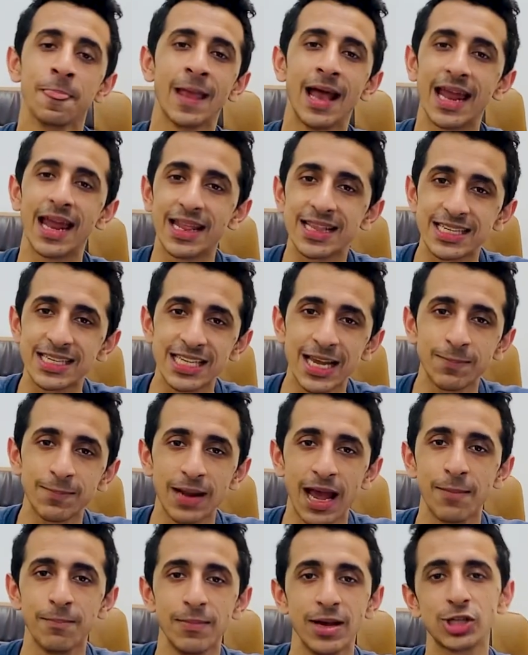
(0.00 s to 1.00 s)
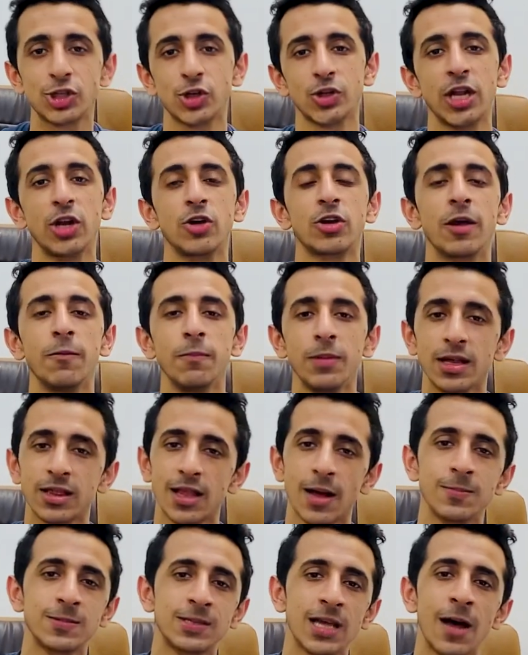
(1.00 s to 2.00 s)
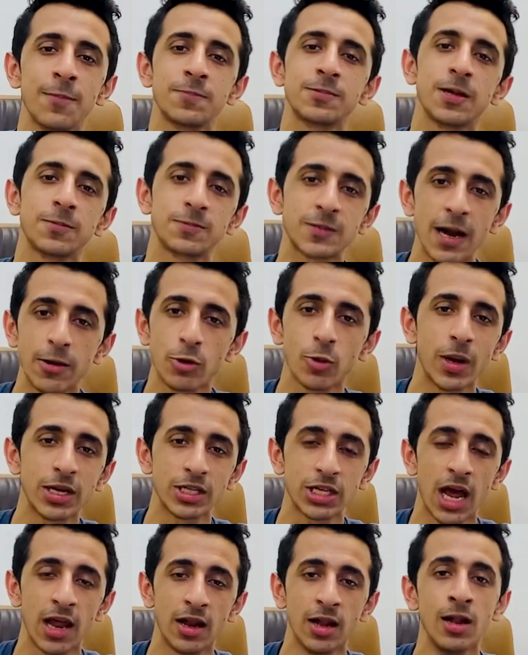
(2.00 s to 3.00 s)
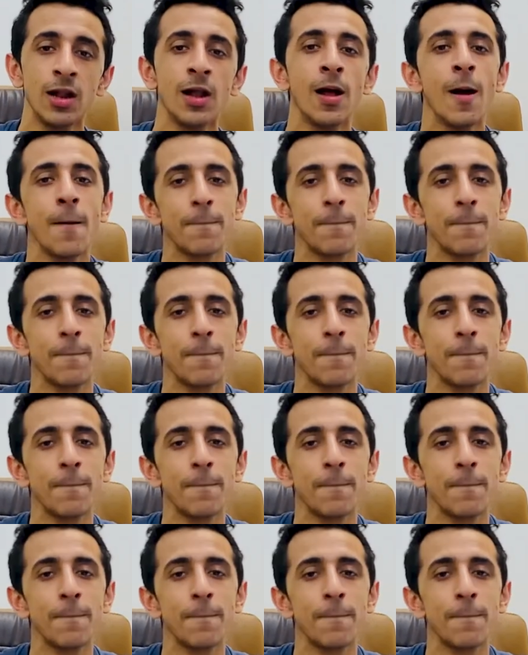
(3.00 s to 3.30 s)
And at the same time, make sure that you give me a thumbs up, subscribe to my channel,